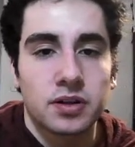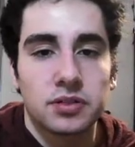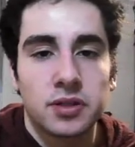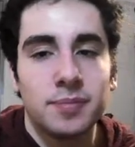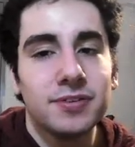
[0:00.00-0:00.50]

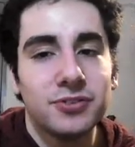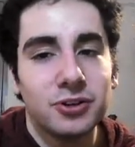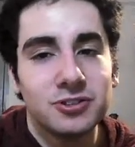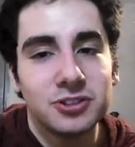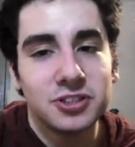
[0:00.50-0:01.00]
Number
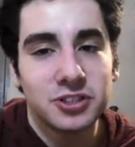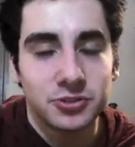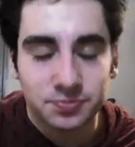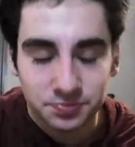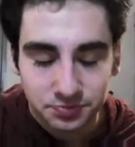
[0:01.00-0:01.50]

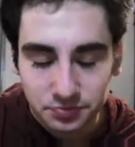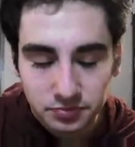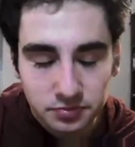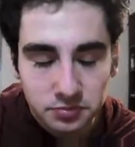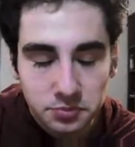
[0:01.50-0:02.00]
402,
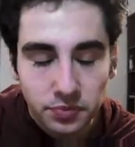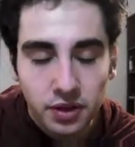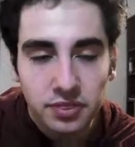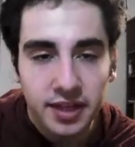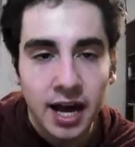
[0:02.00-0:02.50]

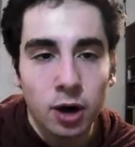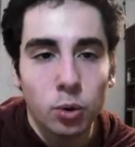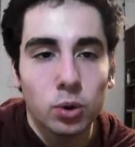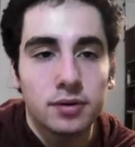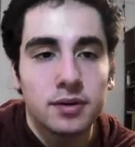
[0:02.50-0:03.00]
thou.
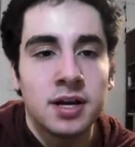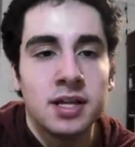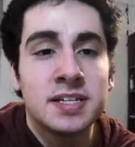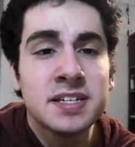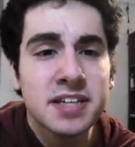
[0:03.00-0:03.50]

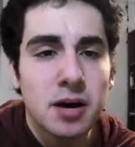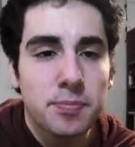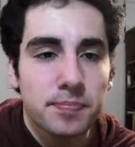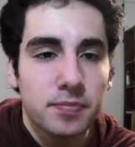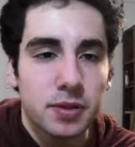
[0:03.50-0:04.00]
This is how
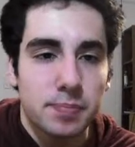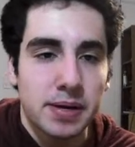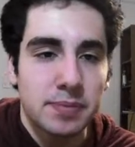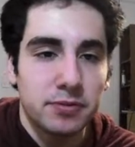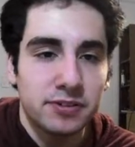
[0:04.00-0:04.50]
the
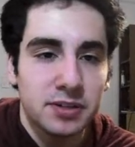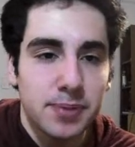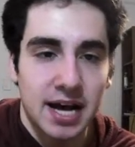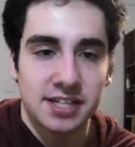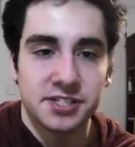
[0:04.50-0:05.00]
people from the
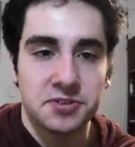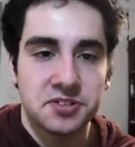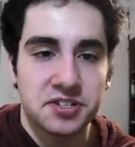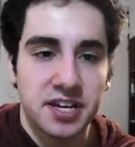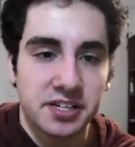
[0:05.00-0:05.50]
past used to
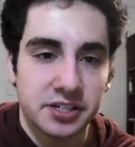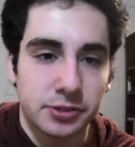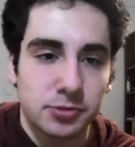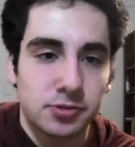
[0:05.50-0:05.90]
say you.